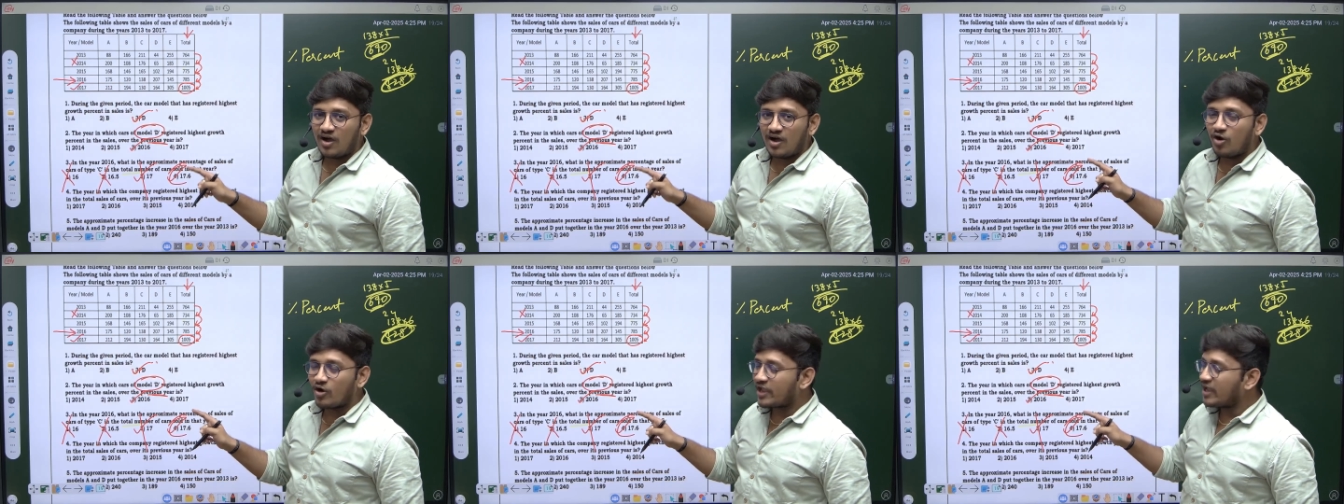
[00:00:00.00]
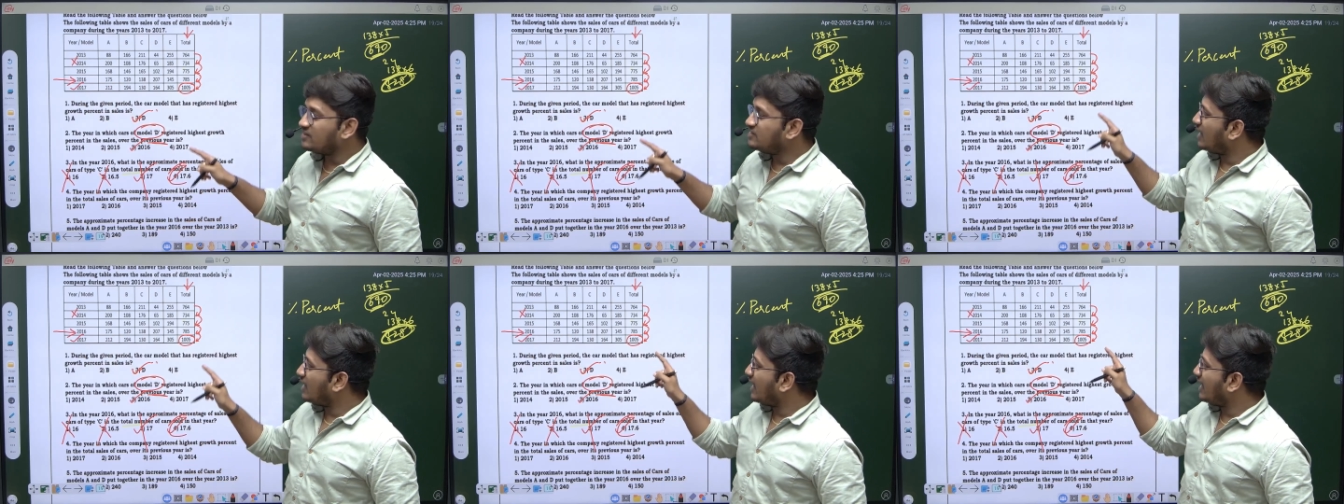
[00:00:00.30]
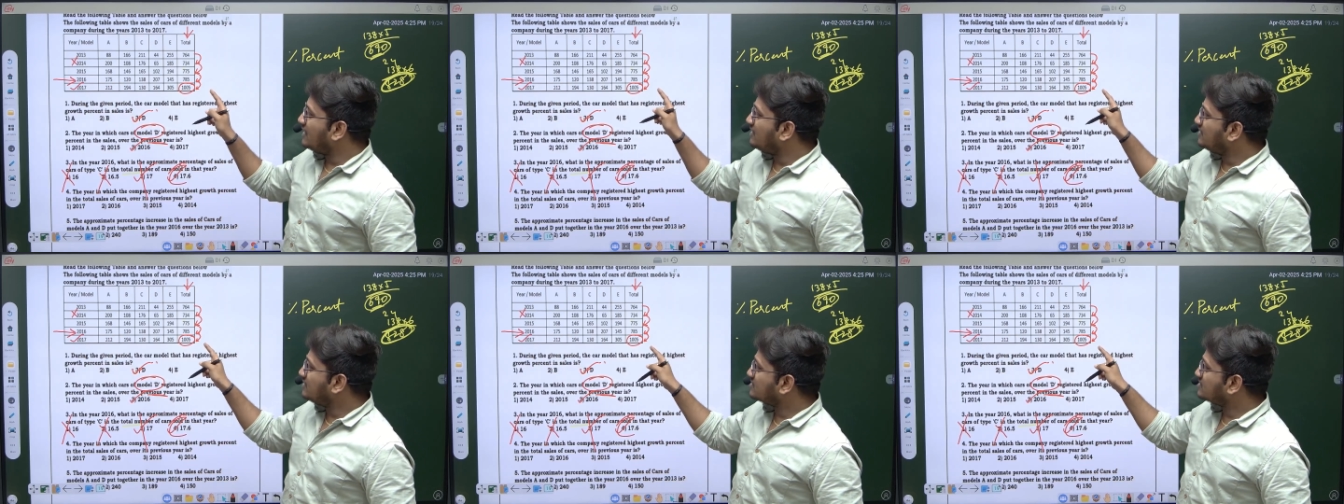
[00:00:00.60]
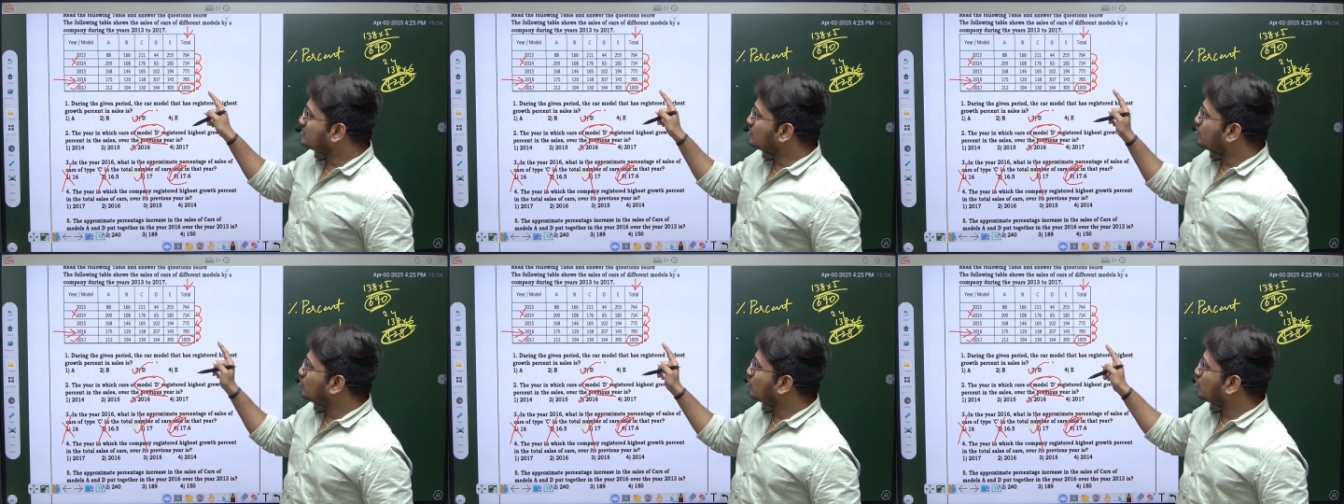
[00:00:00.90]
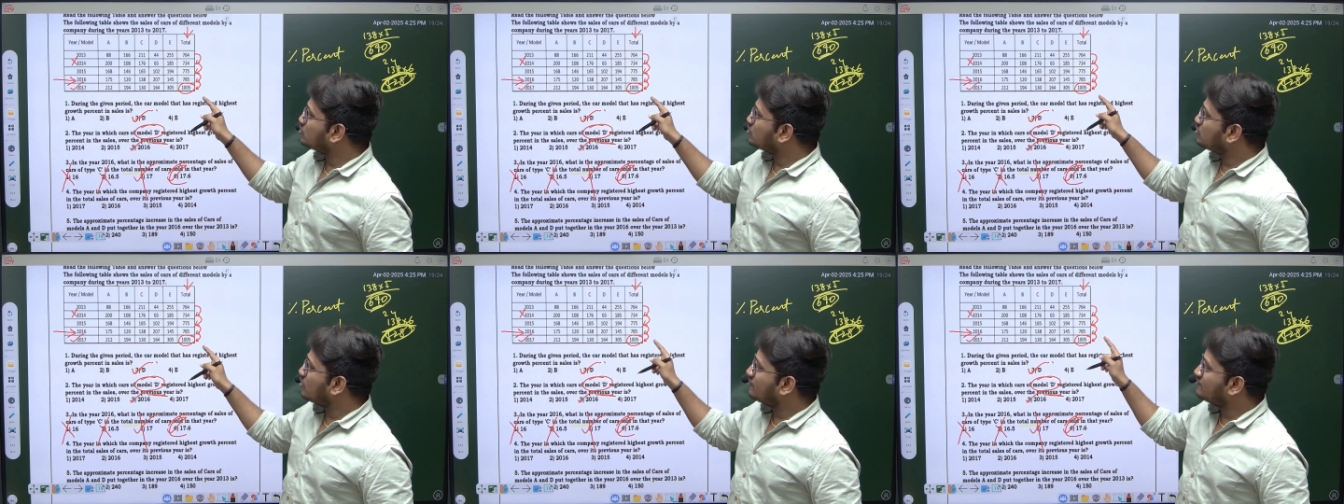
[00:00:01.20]
okay, the highest
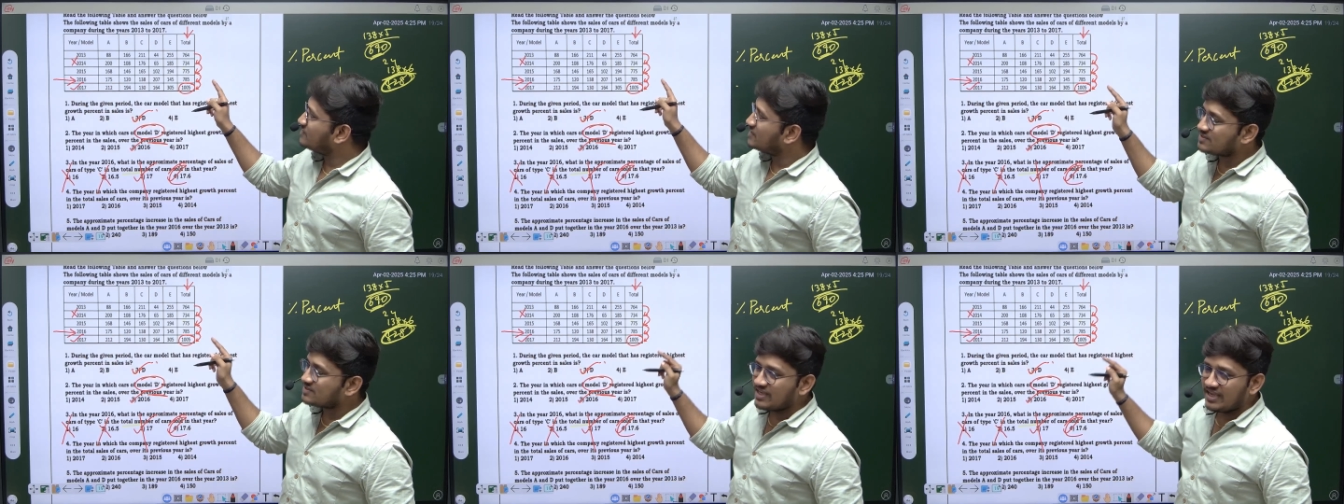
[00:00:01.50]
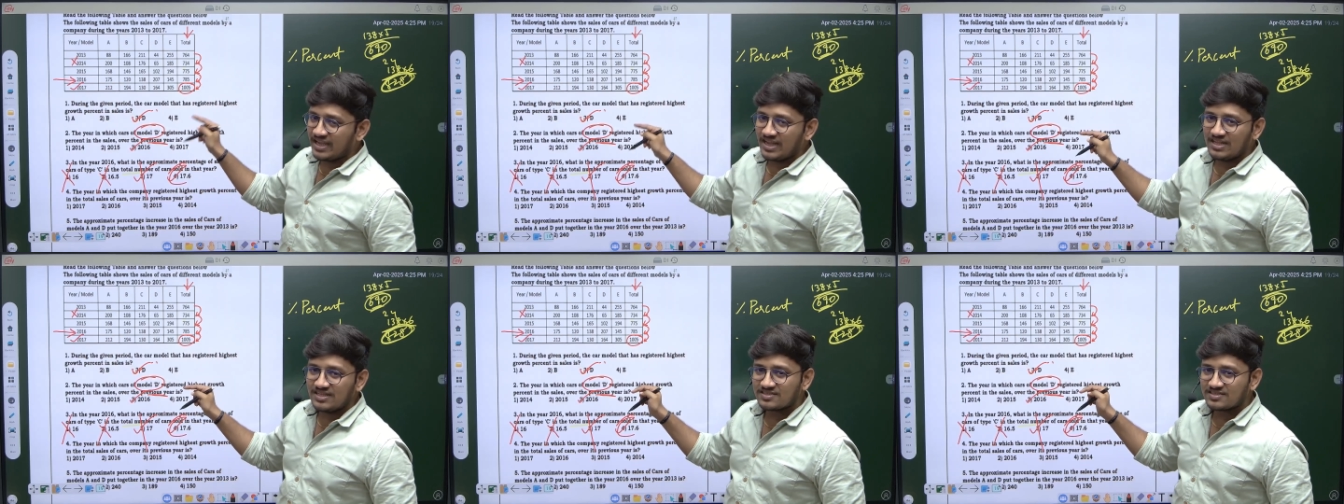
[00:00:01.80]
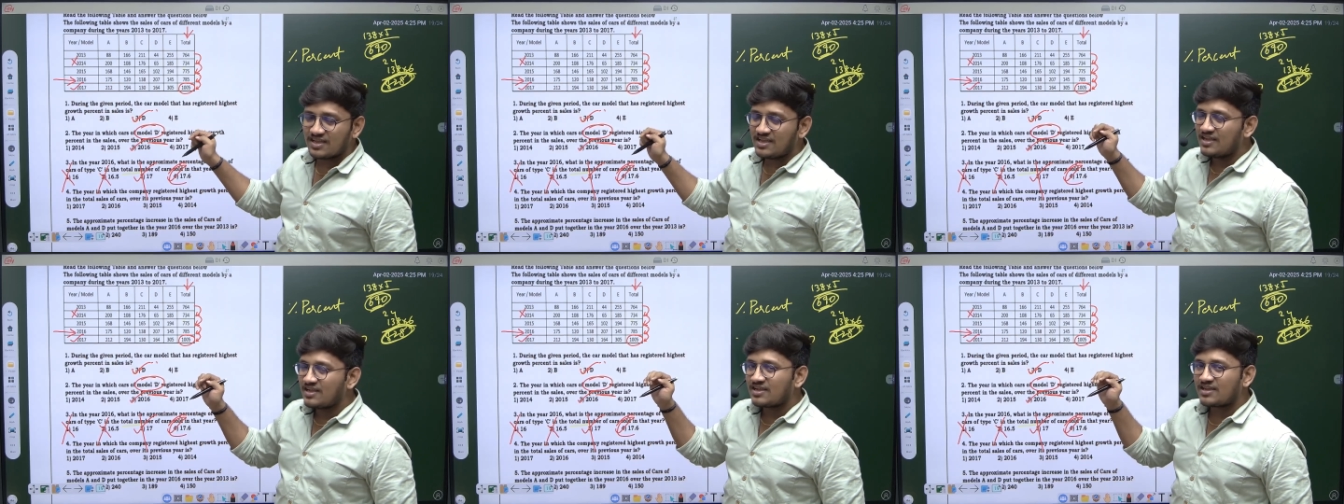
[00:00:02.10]
growth of the sales